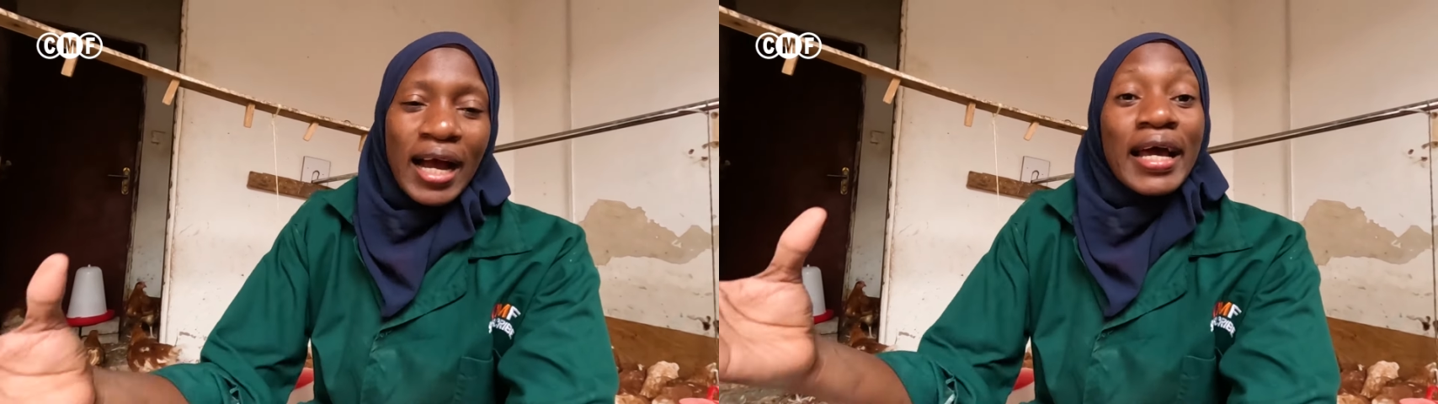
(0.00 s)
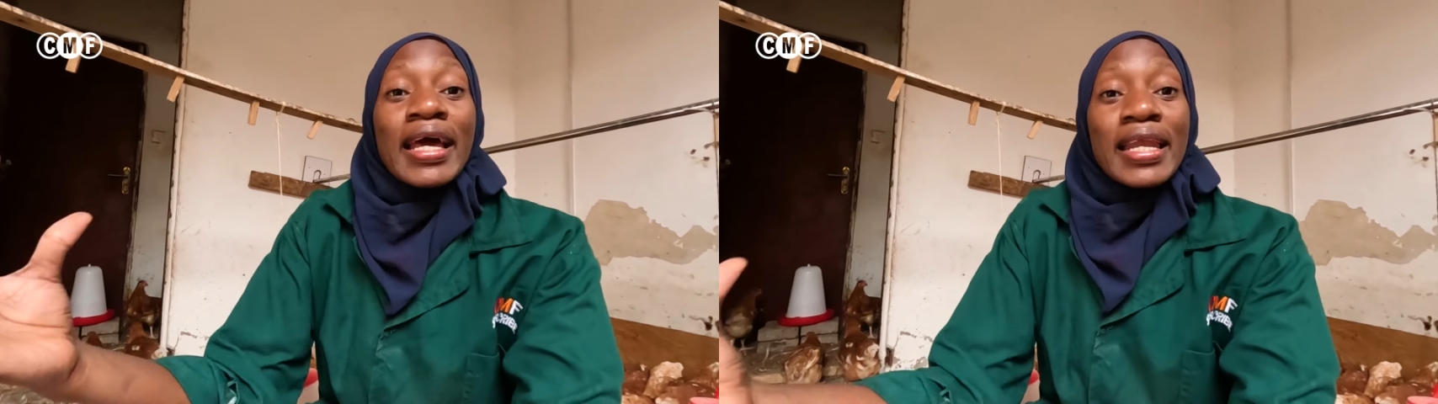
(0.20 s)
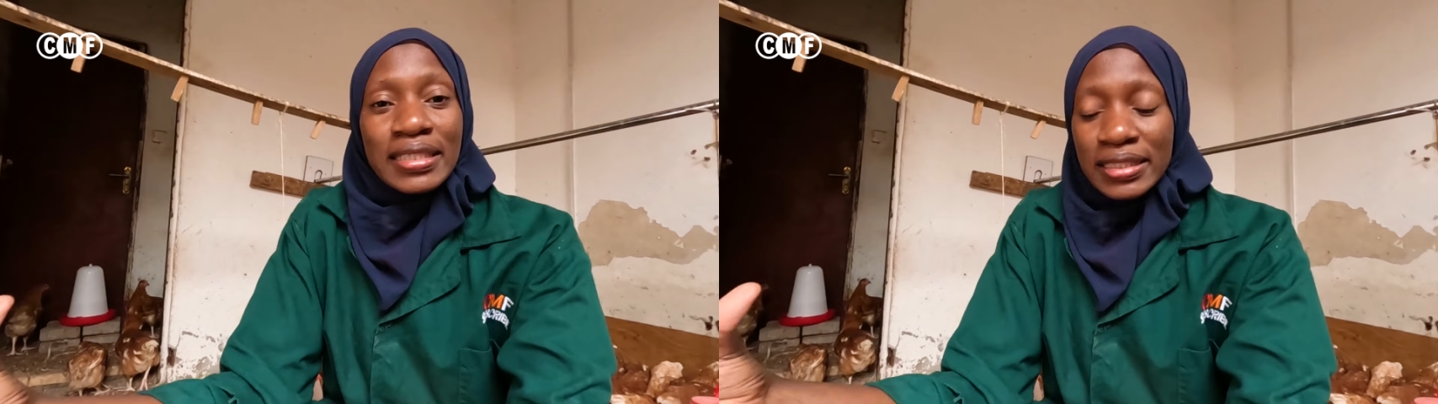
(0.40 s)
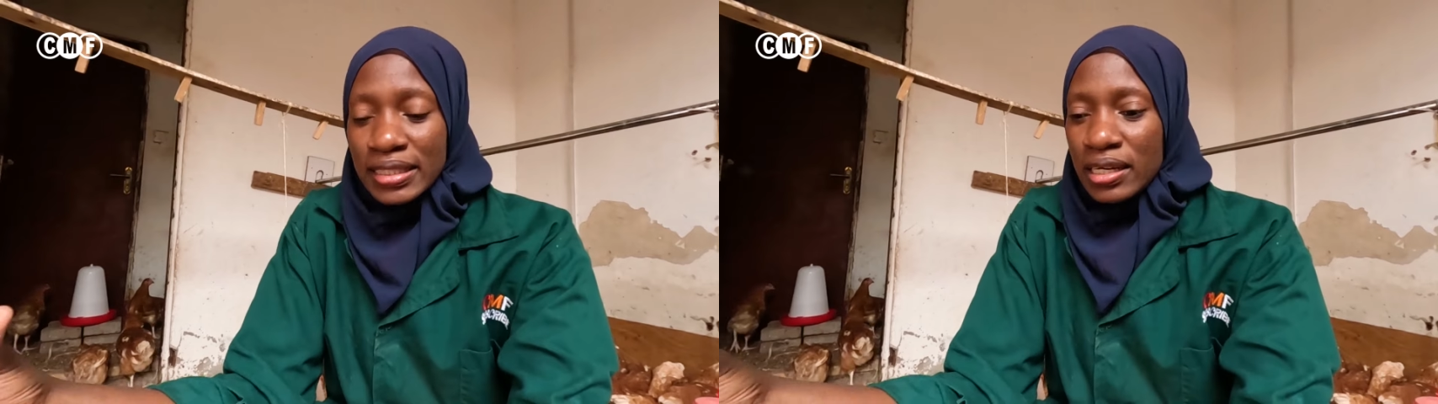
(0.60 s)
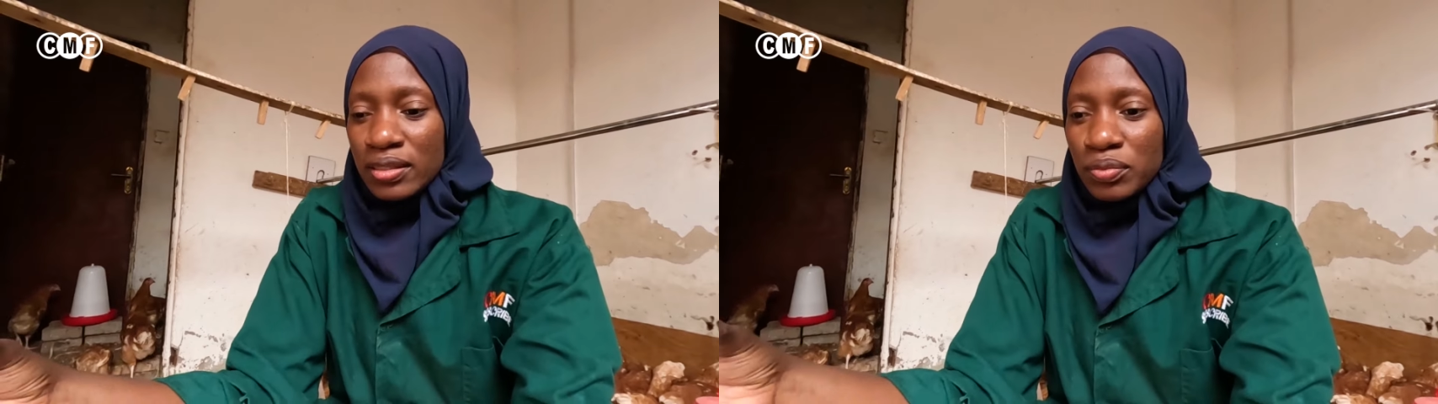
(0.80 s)
I
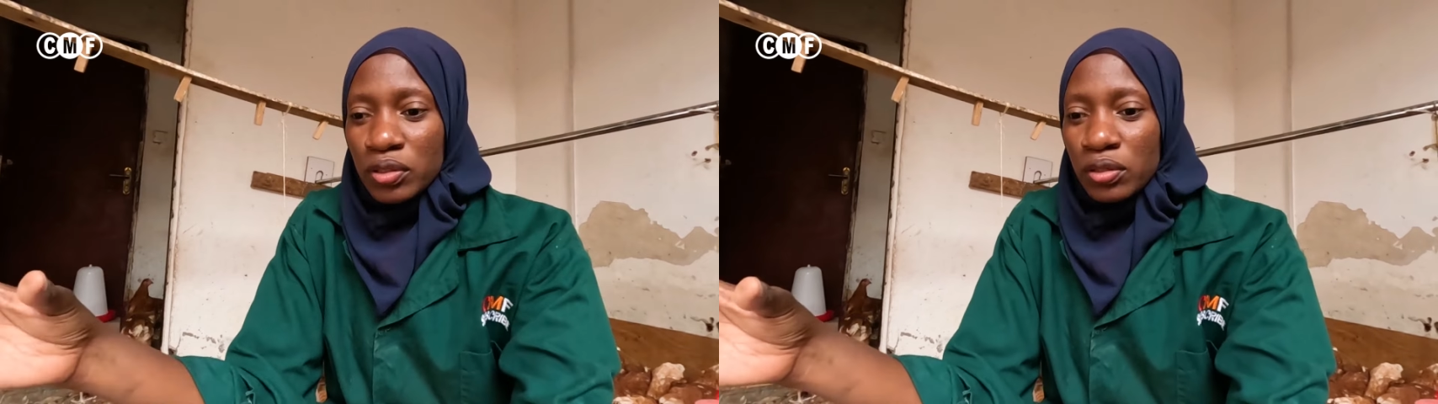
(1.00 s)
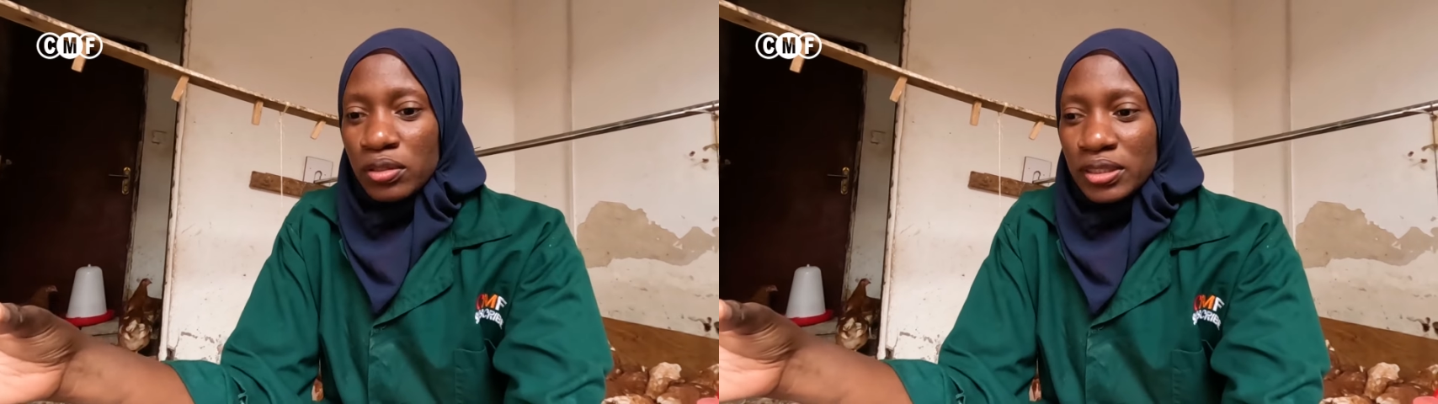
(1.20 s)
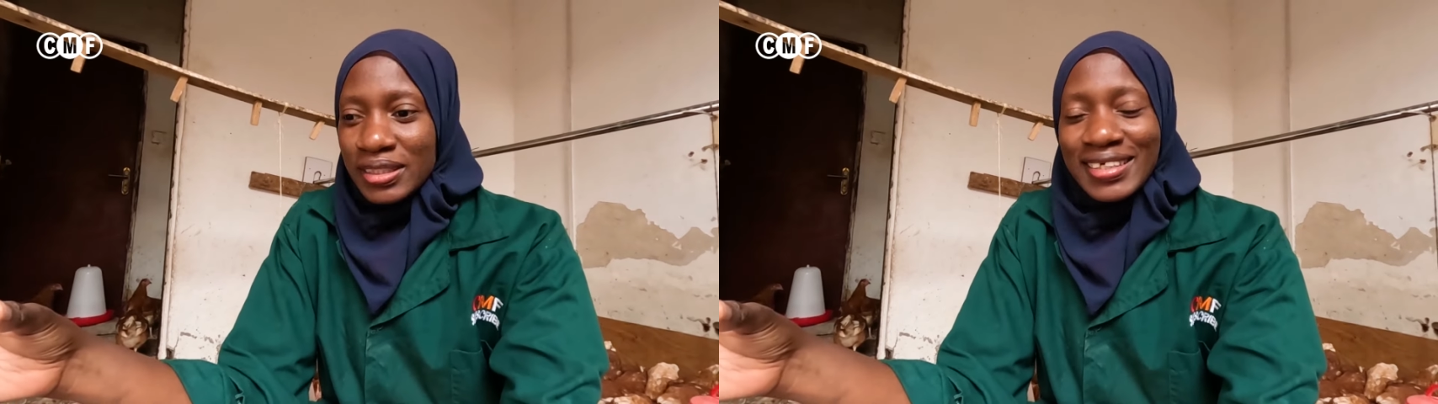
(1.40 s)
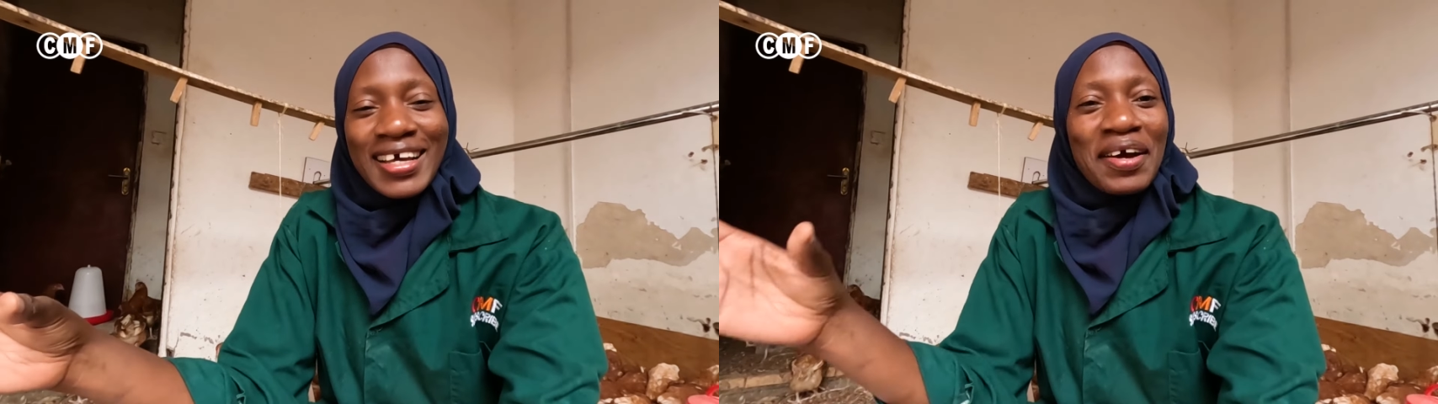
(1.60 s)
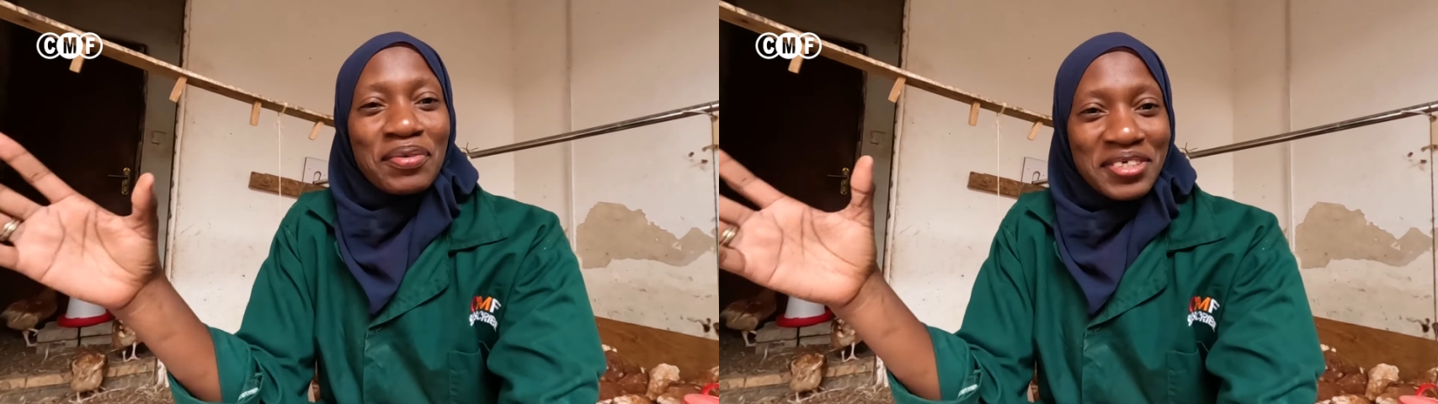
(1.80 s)
understand because
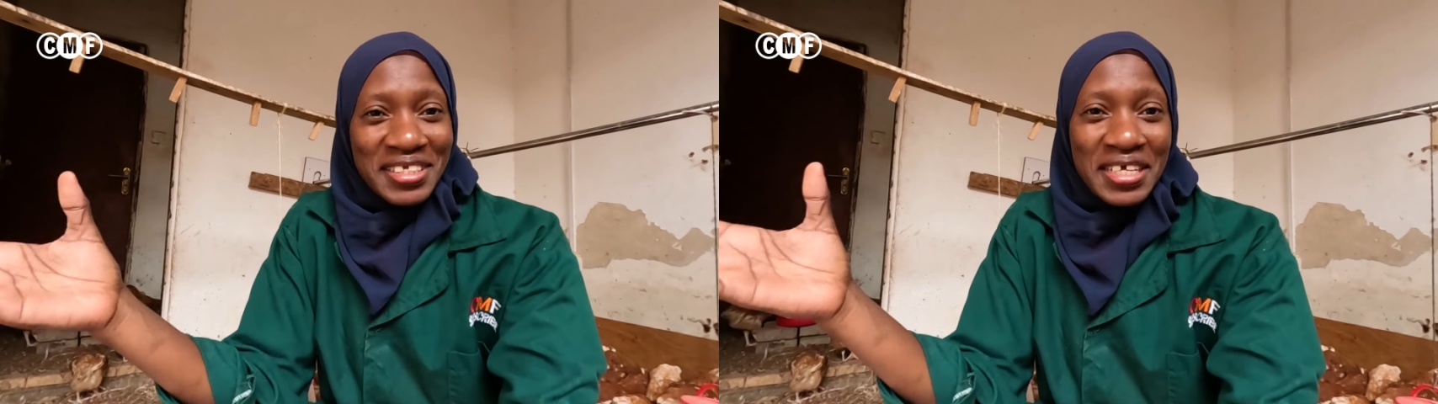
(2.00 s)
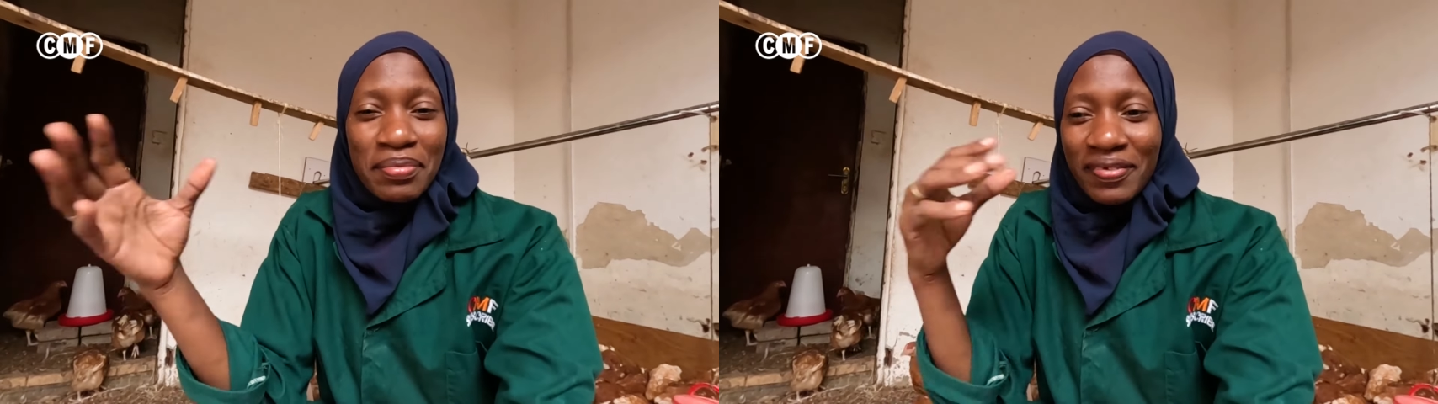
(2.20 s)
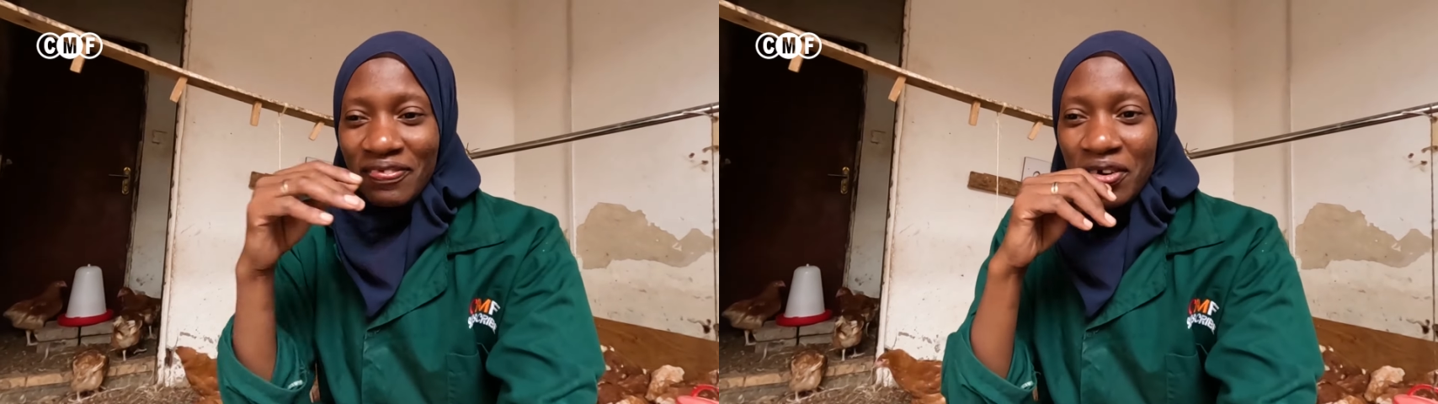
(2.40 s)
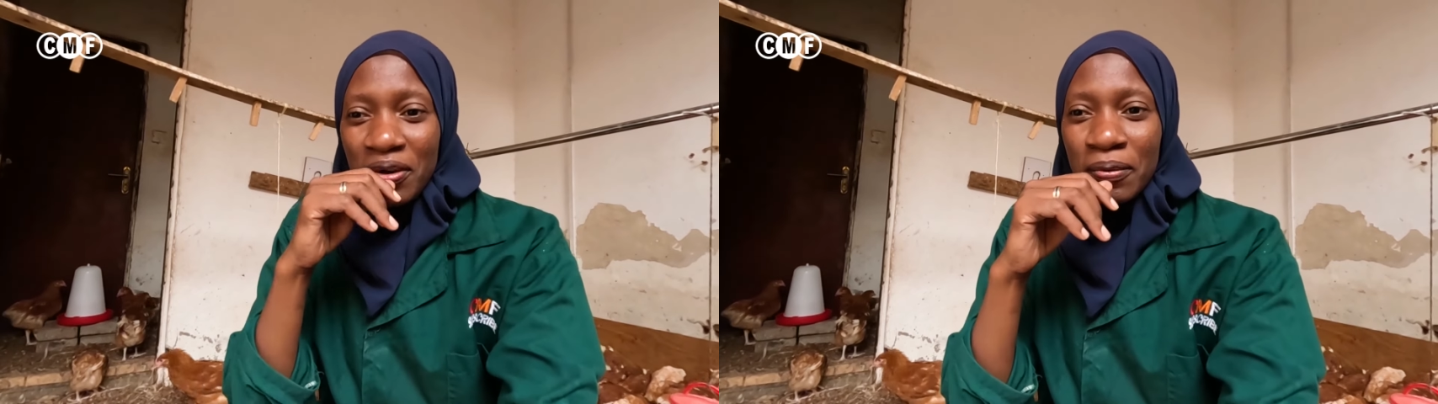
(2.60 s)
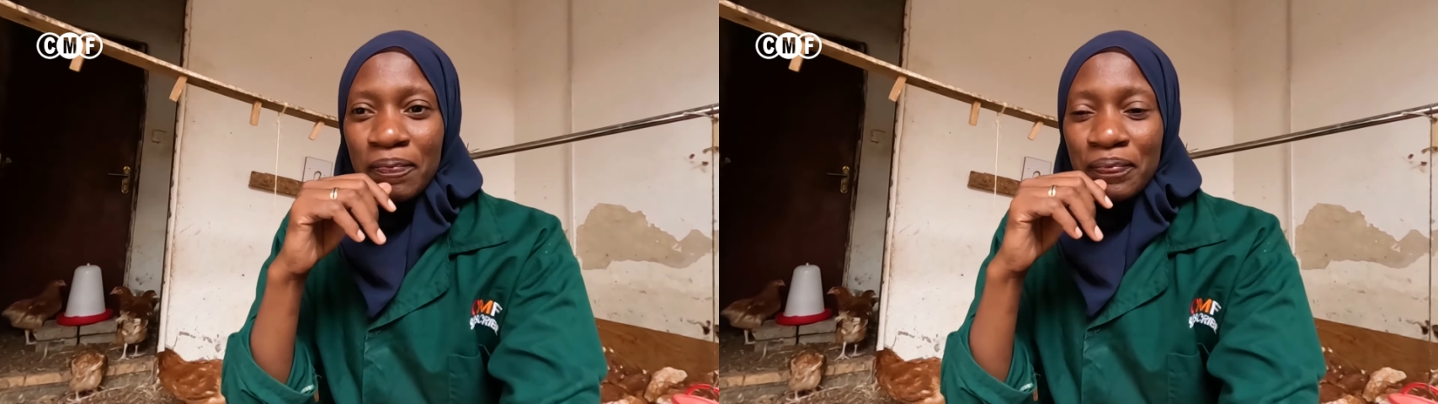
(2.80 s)
I was there
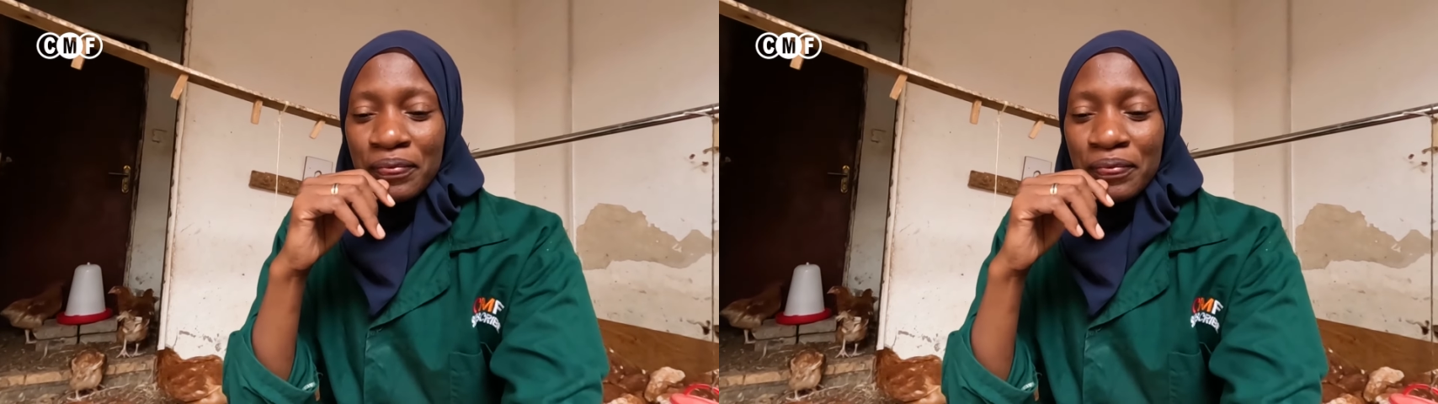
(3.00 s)
before.